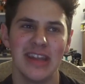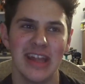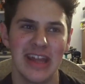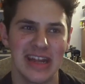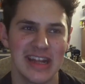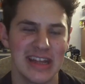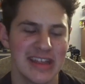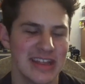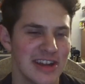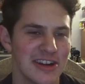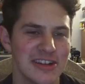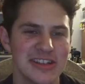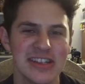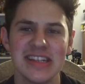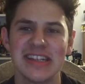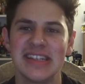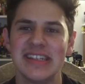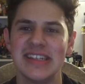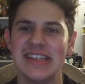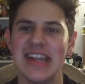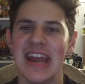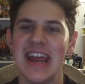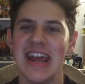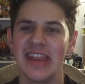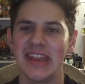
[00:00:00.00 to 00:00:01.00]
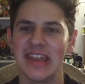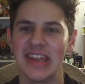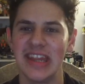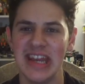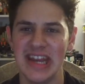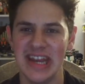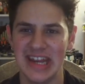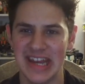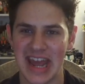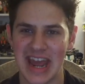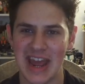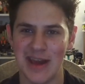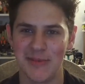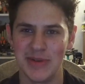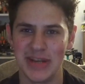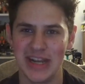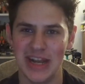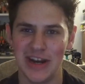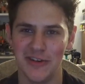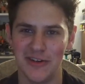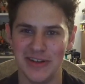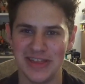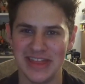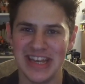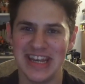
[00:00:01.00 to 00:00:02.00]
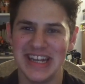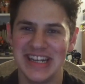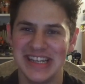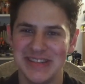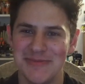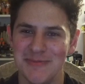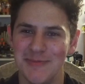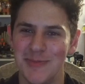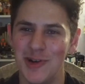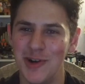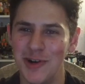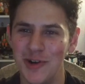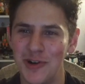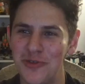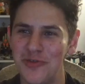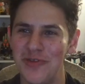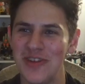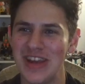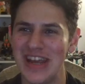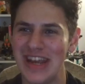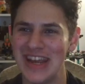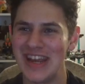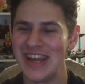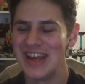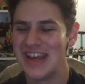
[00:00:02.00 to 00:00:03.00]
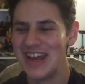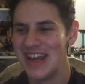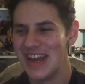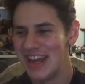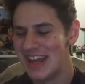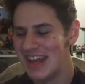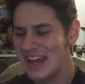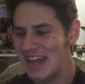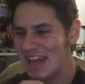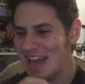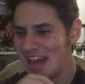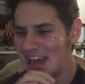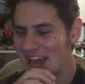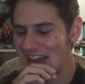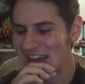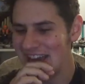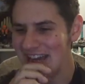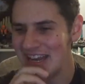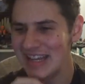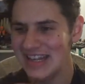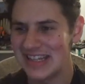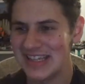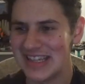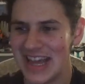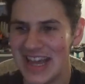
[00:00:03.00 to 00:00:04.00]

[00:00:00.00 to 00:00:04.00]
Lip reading: like, there's a Stan Lee cameo in this movie, and he's